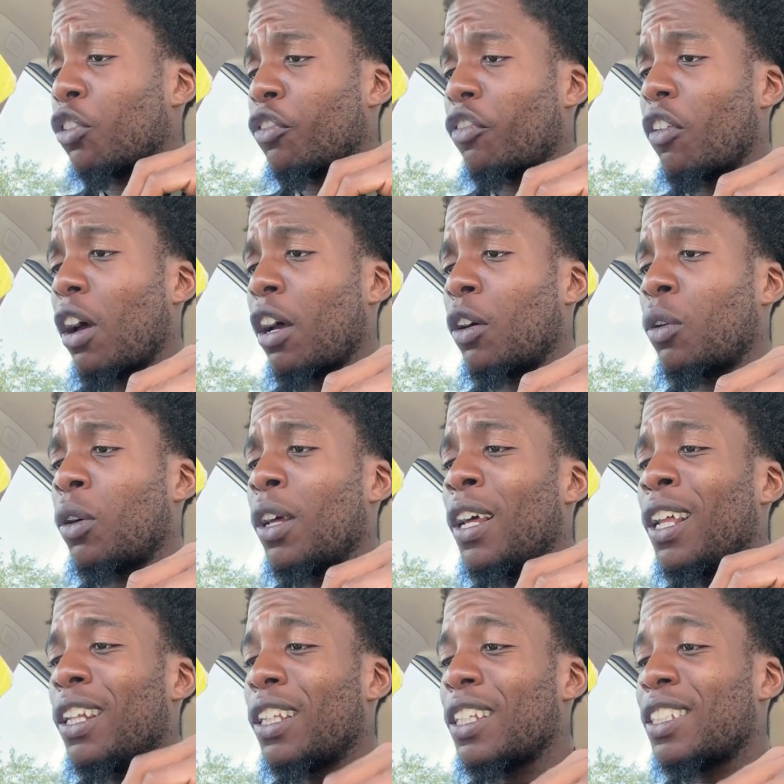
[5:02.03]
file,
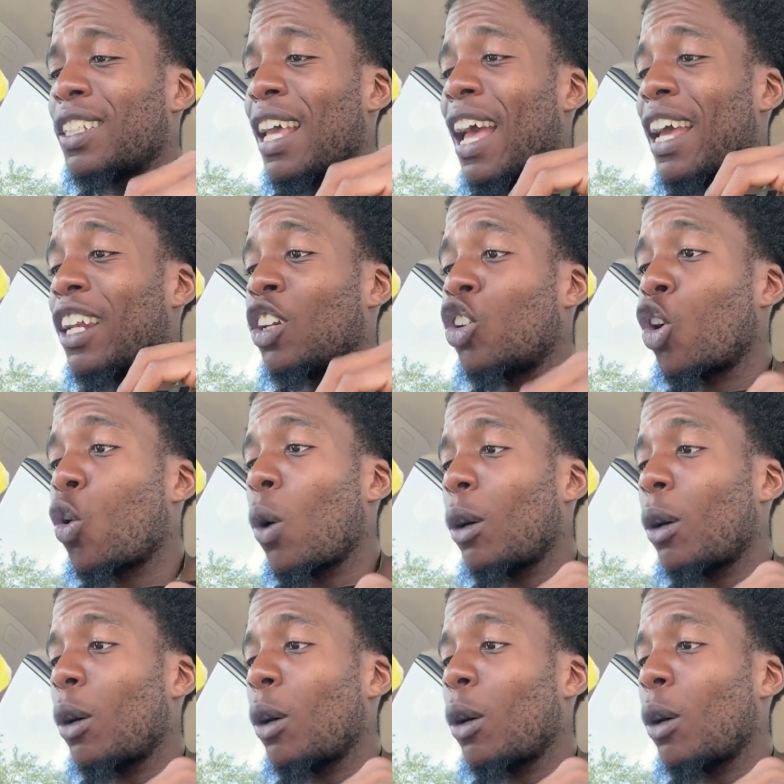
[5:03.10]
Lisa had no